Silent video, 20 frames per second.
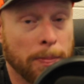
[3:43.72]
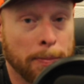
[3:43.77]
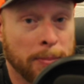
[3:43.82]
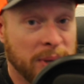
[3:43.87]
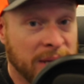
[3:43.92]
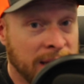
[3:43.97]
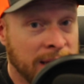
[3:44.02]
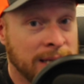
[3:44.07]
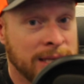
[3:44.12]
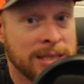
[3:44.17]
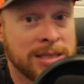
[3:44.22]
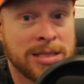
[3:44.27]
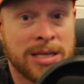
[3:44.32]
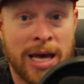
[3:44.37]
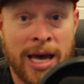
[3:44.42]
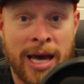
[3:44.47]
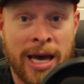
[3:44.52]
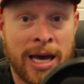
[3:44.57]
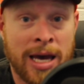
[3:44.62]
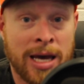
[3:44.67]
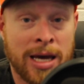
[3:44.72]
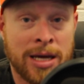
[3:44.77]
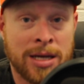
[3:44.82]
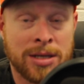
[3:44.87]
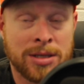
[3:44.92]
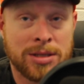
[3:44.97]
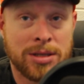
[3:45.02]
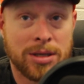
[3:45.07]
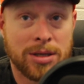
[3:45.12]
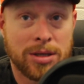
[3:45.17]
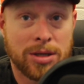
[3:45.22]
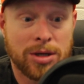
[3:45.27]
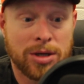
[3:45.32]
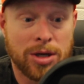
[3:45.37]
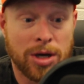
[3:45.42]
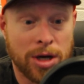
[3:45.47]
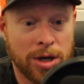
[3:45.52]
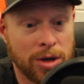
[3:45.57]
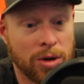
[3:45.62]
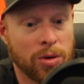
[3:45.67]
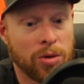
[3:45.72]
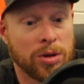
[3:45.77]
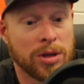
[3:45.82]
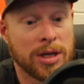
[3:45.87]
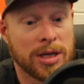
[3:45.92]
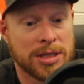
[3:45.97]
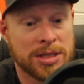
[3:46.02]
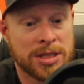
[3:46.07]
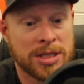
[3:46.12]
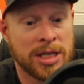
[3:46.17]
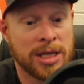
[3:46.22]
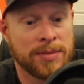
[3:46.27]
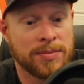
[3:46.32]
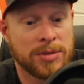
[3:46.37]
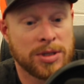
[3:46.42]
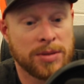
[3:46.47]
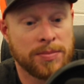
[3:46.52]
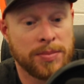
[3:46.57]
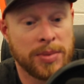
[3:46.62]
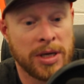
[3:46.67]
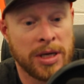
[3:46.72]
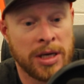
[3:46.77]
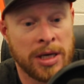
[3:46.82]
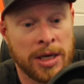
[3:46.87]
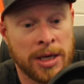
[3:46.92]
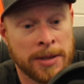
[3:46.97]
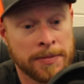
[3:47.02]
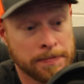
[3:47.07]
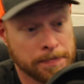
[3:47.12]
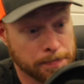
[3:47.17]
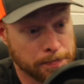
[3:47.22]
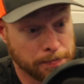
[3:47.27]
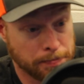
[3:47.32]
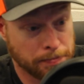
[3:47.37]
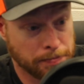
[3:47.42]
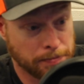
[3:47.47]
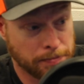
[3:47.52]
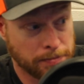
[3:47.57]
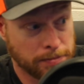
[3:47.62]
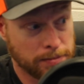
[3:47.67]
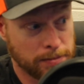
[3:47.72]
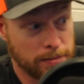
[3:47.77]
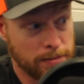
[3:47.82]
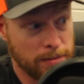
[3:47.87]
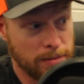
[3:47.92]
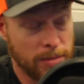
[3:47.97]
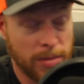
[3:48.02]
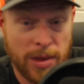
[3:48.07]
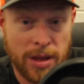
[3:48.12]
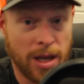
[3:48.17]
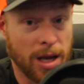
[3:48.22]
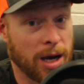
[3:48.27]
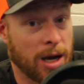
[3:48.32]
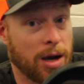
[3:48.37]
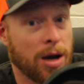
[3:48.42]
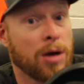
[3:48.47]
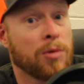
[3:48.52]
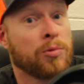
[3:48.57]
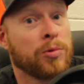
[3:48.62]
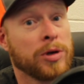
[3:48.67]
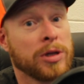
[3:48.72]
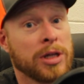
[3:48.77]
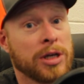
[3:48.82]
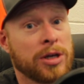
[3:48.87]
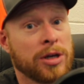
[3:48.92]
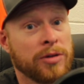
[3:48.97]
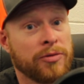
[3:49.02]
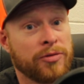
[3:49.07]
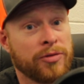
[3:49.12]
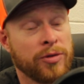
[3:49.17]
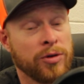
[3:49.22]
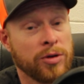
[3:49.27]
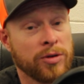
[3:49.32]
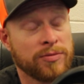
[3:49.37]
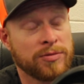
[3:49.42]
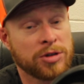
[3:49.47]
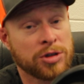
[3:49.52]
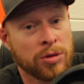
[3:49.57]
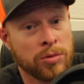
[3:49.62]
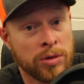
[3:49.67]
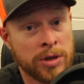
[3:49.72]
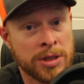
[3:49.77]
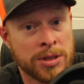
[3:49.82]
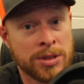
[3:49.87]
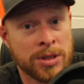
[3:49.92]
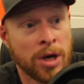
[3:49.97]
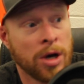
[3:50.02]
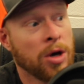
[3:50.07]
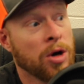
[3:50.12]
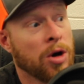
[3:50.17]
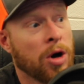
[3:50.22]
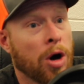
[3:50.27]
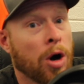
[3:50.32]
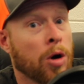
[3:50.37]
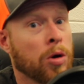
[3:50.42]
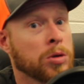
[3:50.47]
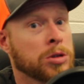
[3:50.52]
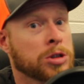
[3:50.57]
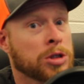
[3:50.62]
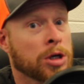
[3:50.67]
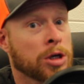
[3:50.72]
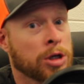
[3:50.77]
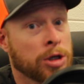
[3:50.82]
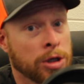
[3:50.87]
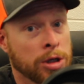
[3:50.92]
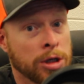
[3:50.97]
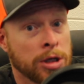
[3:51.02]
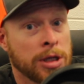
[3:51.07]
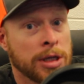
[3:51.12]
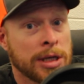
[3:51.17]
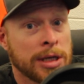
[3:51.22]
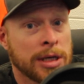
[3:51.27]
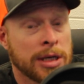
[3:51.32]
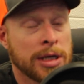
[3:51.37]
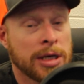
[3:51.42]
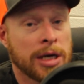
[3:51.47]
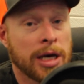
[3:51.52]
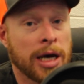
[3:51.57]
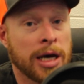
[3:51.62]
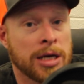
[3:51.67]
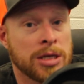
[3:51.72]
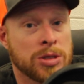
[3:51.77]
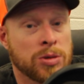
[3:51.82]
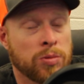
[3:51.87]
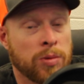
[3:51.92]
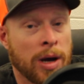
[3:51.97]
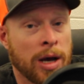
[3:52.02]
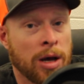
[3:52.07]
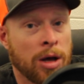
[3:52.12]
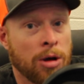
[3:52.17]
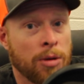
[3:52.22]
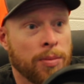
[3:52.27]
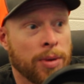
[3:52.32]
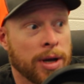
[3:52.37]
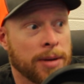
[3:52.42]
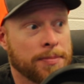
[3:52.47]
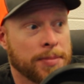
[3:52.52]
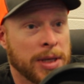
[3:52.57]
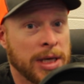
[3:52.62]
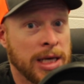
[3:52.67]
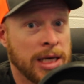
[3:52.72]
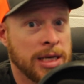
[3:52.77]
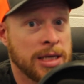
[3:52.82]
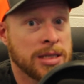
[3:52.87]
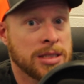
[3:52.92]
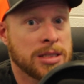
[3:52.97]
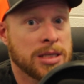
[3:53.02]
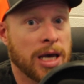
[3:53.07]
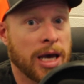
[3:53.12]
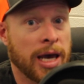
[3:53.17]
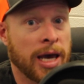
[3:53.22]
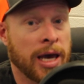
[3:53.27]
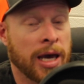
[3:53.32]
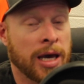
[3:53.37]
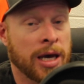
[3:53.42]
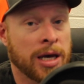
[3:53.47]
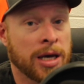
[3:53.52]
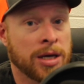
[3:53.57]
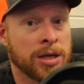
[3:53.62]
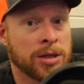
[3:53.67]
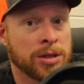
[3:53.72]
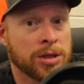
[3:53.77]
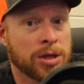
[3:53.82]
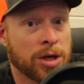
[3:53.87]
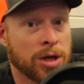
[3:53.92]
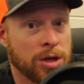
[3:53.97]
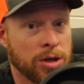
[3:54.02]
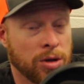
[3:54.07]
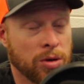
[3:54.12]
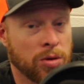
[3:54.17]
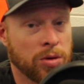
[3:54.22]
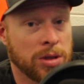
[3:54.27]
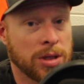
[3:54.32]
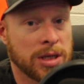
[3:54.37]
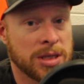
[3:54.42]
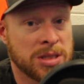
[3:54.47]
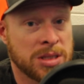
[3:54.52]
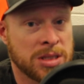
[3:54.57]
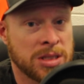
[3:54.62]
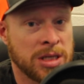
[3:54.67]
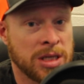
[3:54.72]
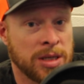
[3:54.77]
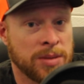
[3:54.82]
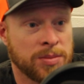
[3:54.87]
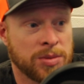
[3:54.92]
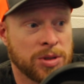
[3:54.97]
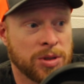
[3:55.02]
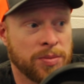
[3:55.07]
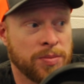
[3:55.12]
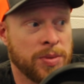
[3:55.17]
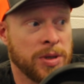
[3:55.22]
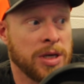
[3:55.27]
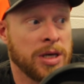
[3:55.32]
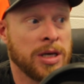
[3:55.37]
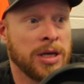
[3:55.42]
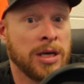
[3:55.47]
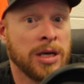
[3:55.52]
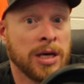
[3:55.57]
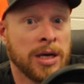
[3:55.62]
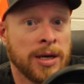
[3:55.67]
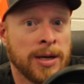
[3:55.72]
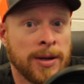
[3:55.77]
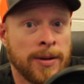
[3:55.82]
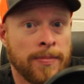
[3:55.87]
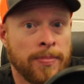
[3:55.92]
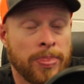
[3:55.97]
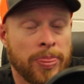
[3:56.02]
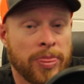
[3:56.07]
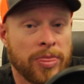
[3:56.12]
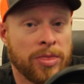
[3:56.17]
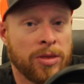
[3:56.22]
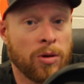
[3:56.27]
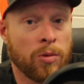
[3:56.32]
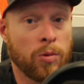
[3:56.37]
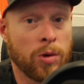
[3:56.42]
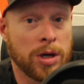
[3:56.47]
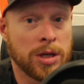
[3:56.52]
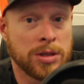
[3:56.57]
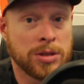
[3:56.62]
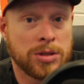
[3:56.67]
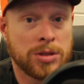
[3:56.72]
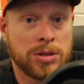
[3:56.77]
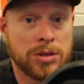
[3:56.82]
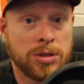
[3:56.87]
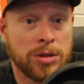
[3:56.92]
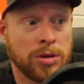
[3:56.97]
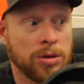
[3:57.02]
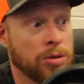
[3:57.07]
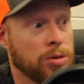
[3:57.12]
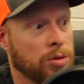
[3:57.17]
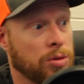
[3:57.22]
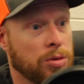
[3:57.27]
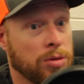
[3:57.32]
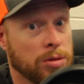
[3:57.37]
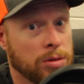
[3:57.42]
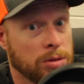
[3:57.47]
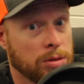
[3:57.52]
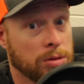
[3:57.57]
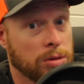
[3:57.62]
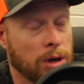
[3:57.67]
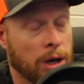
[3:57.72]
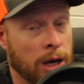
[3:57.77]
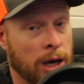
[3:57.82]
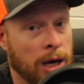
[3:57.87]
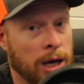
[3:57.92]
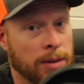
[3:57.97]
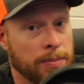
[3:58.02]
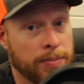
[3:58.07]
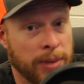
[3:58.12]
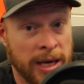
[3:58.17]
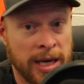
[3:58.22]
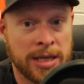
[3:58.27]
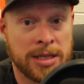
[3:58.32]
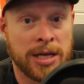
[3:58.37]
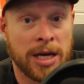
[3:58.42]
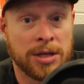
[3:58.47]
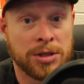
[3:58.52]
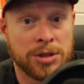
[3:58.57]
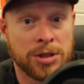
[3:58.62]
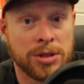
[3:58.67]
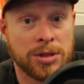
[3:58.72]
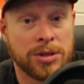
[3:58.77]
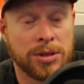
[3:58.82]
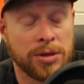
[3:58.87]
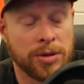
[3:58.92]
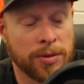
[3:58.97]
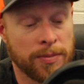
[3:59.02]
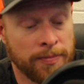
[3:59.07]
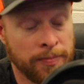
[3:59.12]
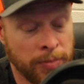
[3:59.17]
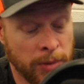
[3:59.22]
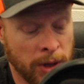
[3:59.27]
peas and canola seem to be a really good food of choice. Oats are good as well, but peas and canola seem to be the ones to pay attention to.